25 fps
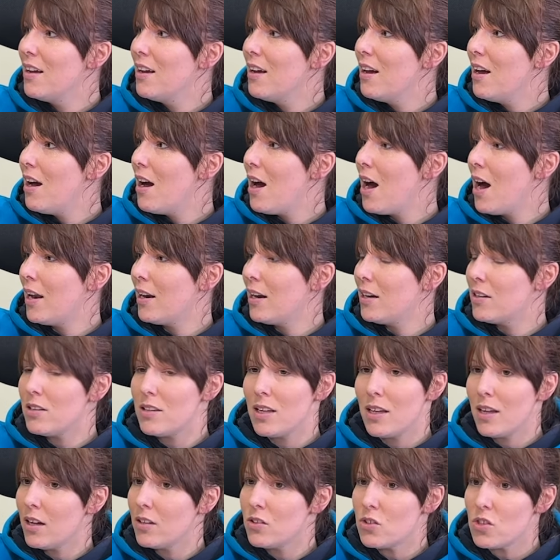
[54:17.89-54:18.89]
mm -hmm. and I
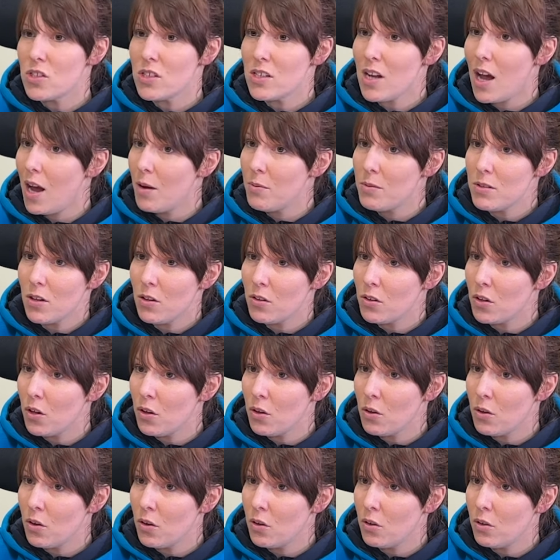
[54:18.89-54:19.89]
think I just typed it on
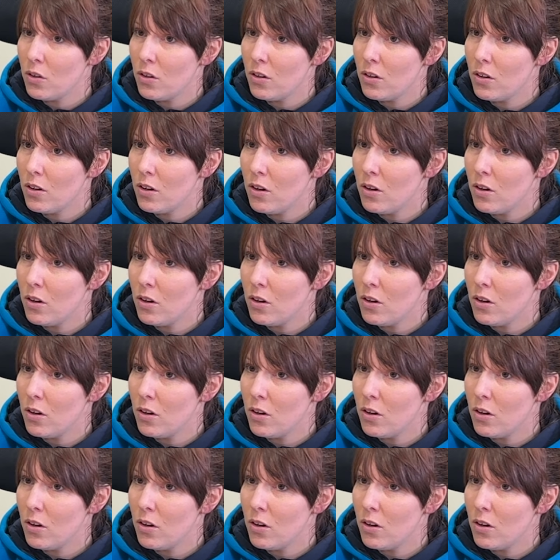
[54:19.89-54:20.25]
Google